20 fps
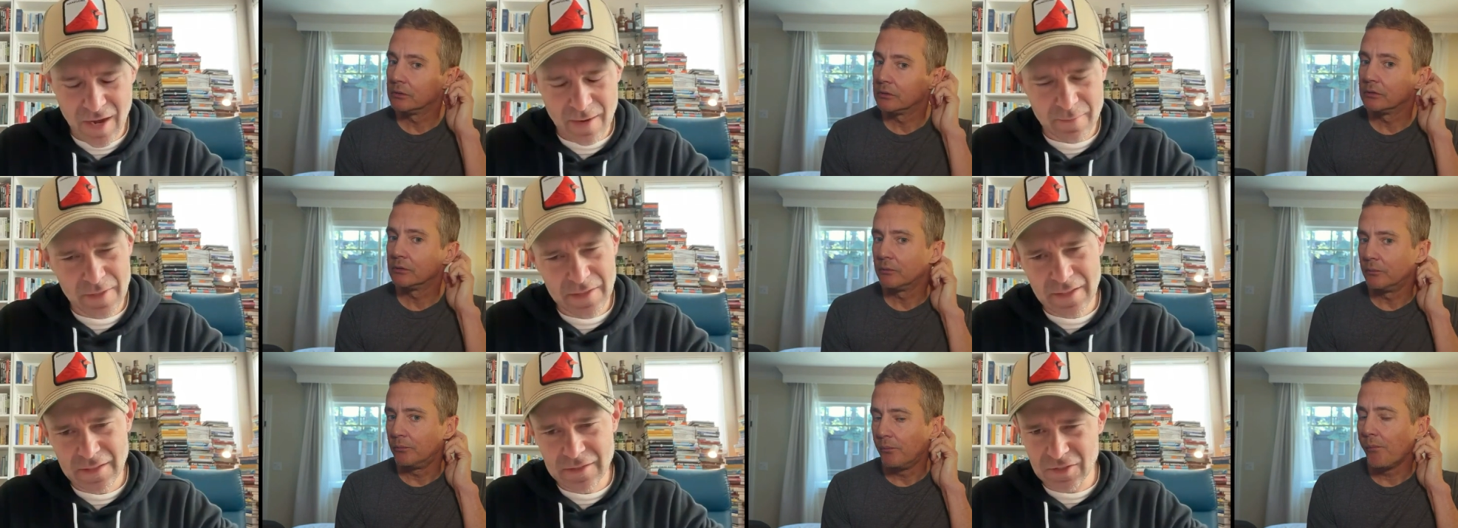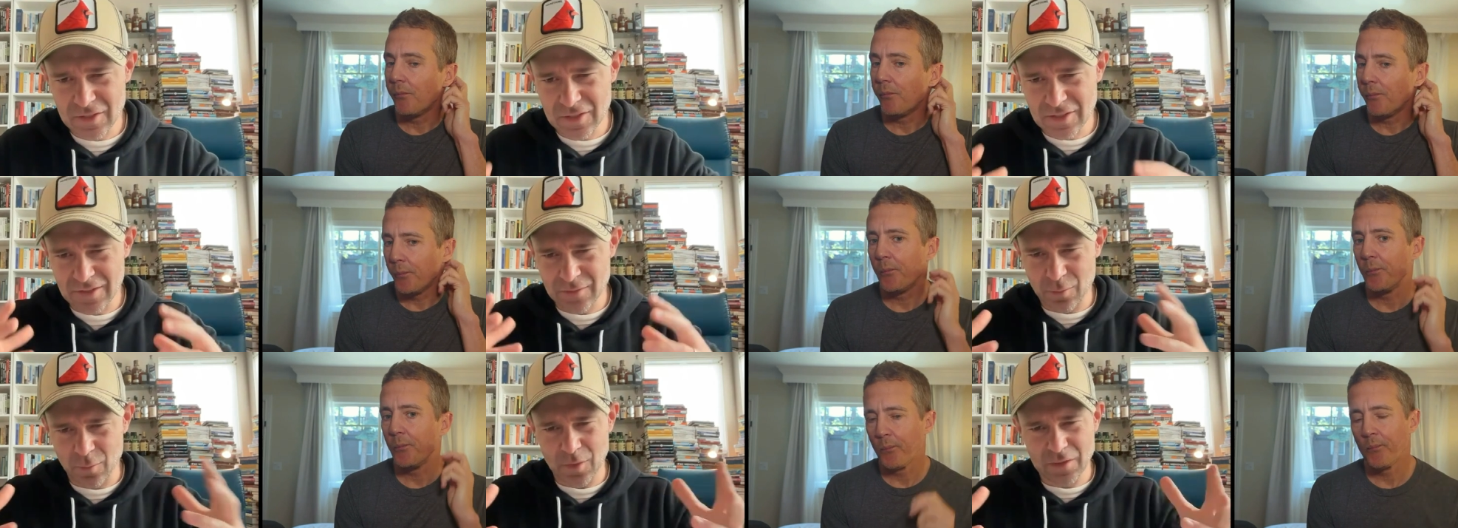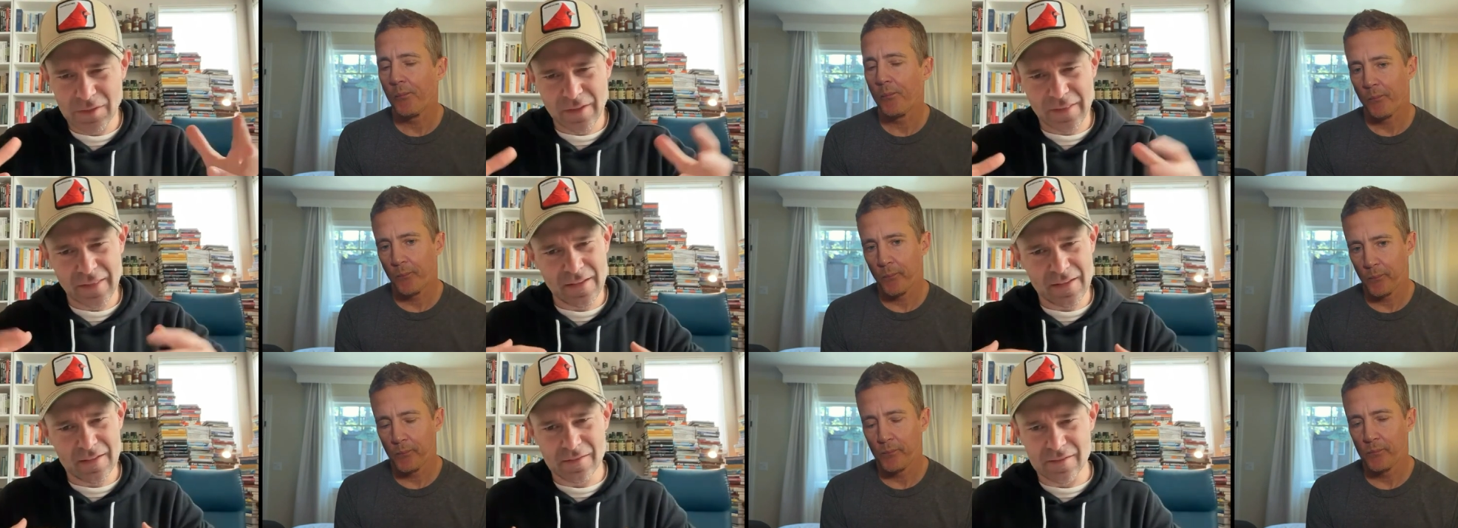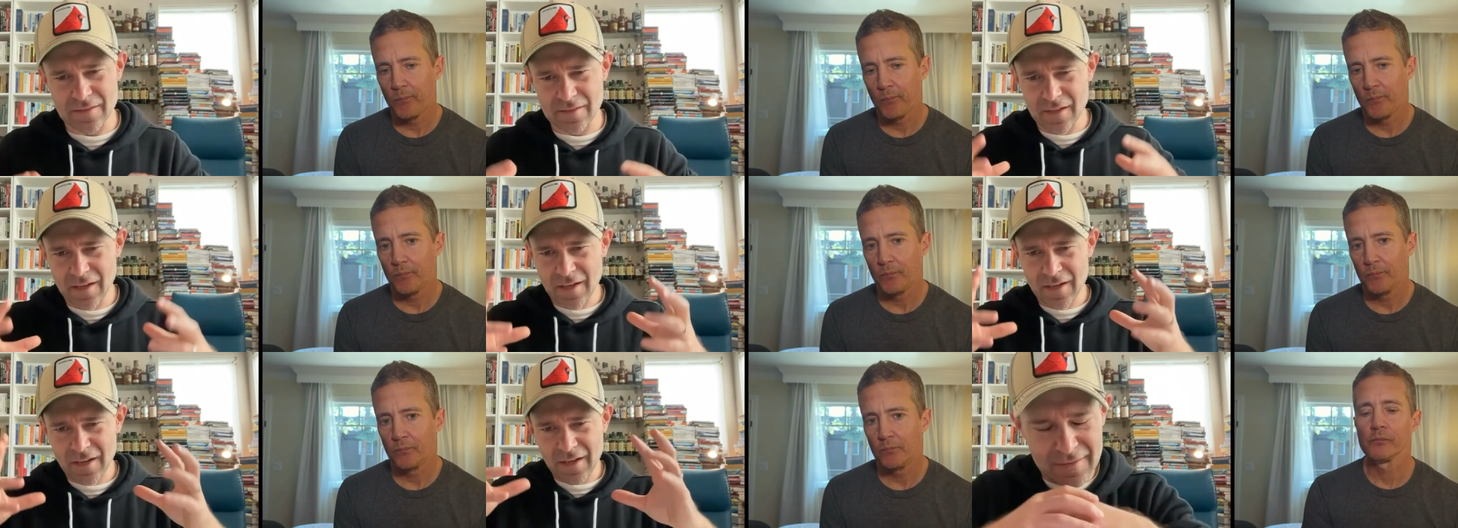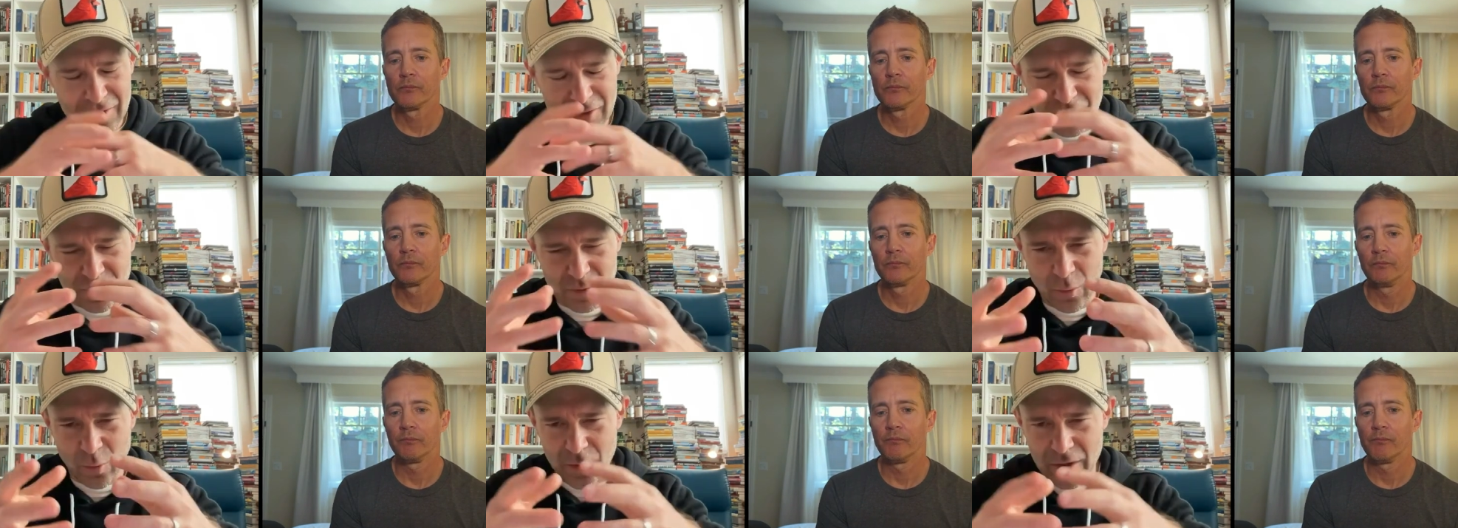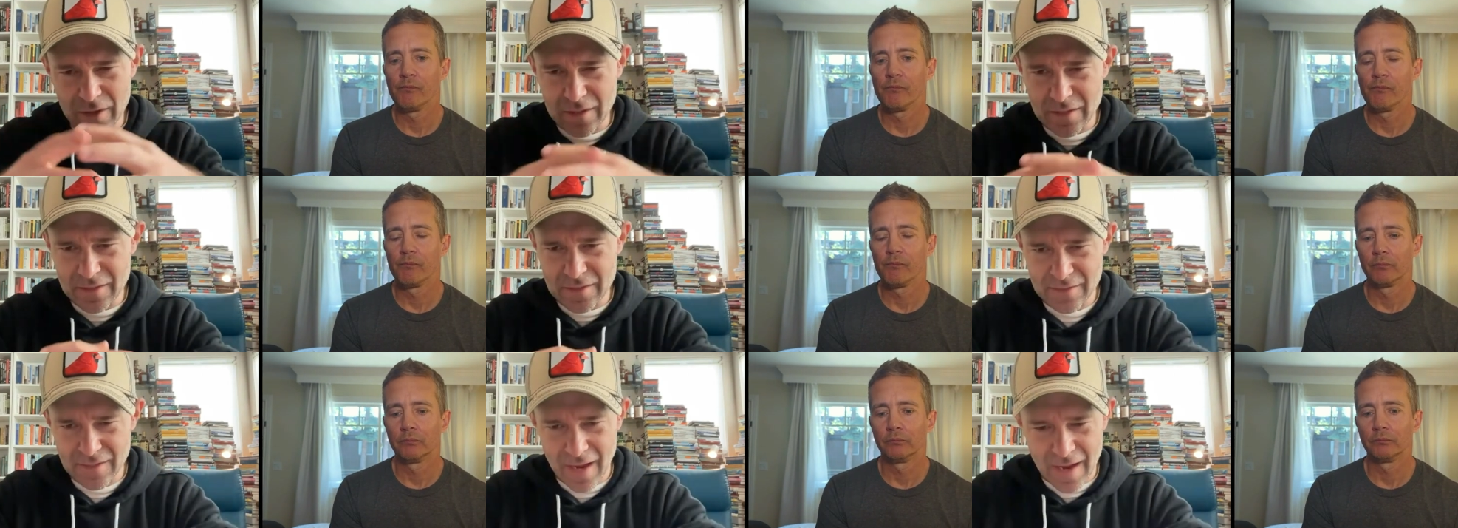Speaker 1: I mean, it's just one of these stories.